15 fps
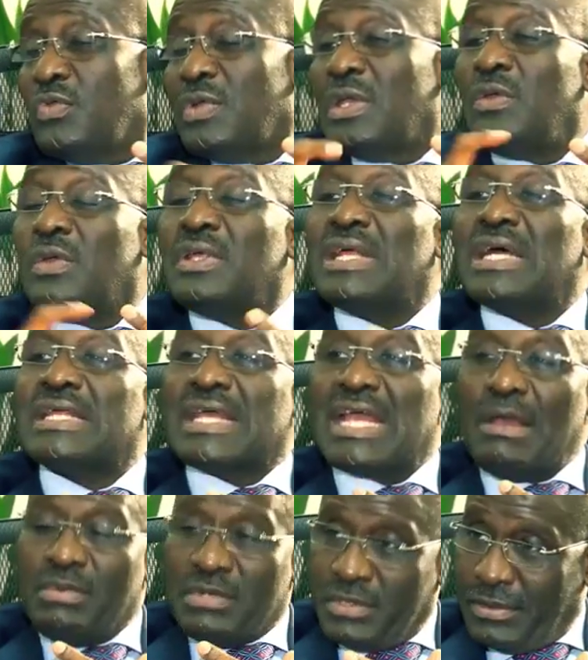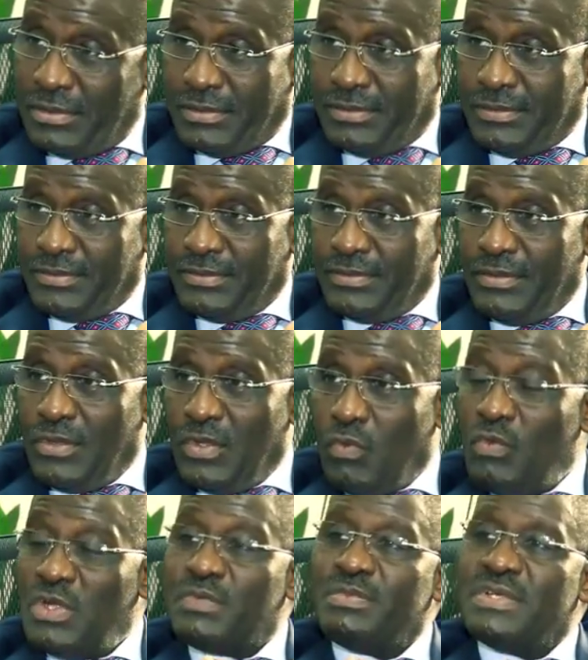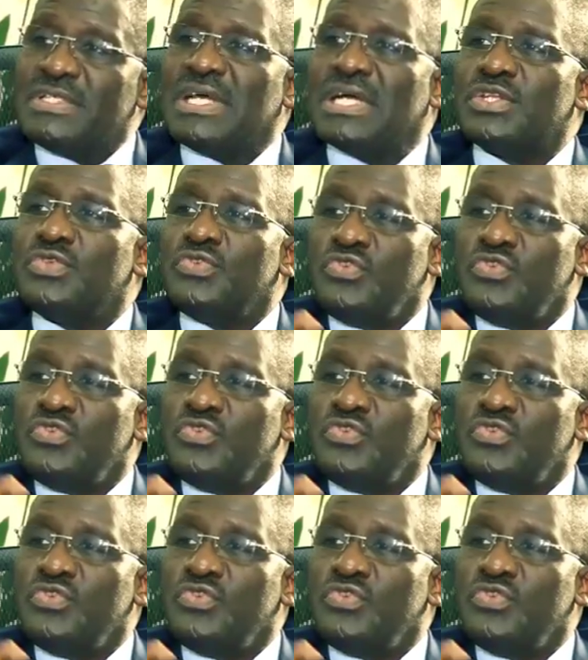You are looking at capital, which means that